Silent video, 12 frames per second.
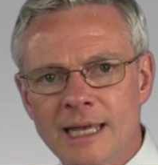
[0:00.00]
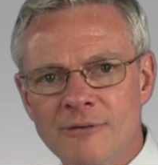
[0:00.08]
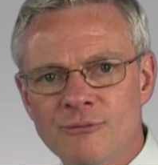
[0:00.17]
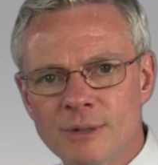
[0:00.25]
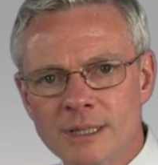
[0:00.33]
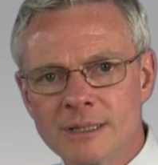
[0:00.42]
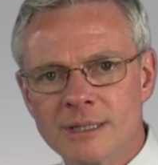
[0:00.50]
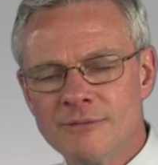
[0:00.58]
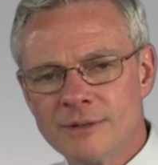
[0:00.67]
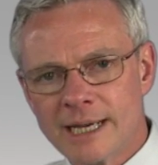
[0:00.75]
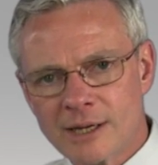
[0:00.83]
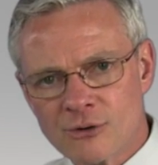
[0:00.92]
If we live
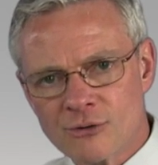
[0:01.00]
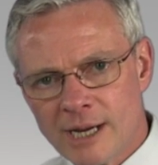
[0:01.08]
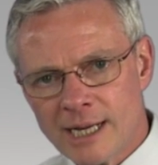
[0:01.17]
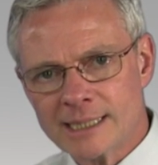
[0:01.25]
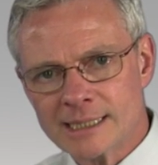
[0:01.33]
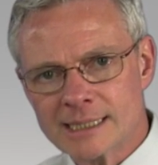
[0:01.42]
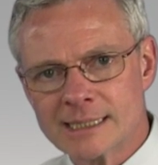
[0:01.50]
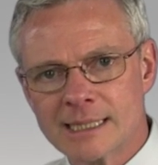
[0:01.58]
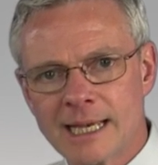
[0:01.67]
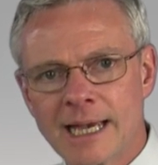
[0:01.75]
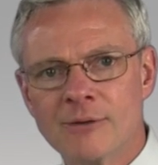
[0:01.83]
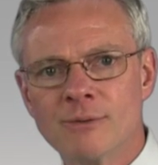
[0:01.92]
like Christ
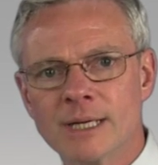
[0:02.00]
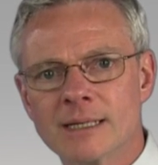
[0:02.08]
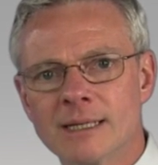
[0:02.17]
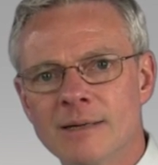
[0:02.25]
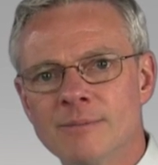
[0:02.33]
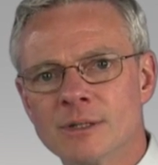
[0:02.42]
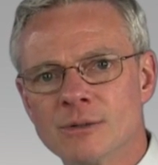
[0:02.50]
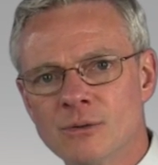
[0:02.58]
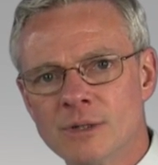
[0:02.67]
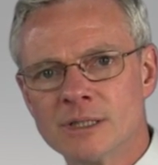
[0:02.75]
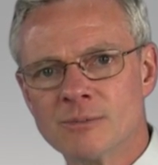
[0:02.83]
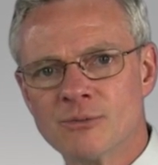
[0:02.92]
and we claim the
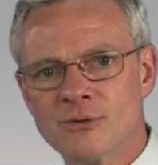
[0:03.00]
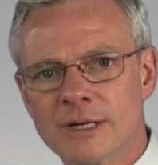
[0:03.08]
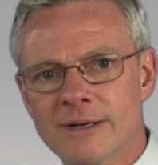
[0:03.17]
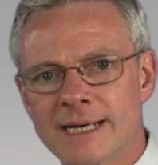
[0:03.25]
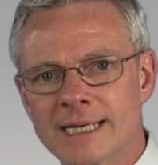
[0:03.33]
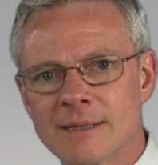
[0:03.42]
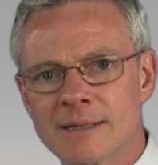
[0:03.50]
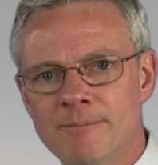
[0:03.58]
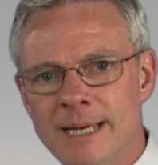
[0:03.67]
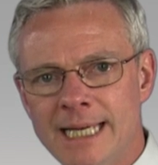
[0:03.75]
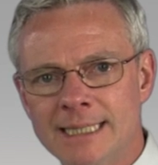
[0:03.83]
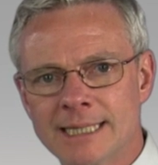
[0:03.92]
Lord's Prayer as a
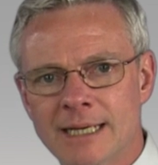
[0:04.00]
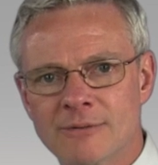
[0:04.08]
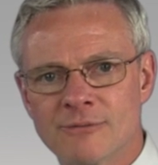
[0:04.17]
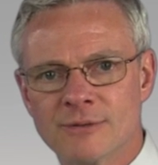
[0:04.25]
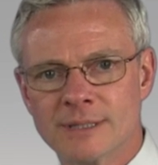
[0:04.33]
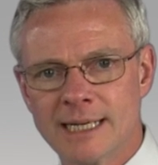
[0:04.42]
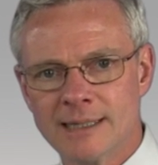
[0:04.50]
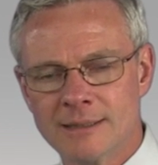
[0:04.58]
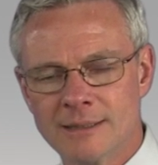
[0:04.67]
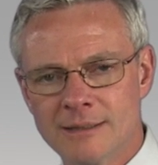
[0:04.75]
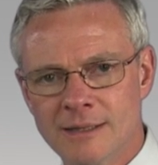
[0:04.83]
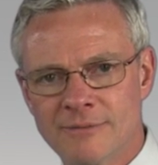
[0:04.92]
mandate for
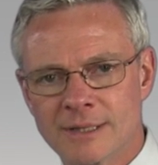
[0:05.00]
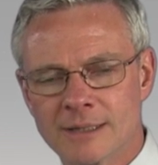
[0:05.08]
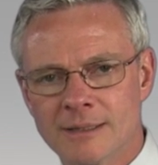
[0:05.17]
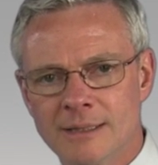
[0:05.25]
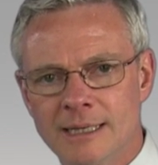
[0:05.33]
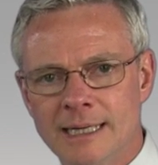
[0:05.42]
daily living,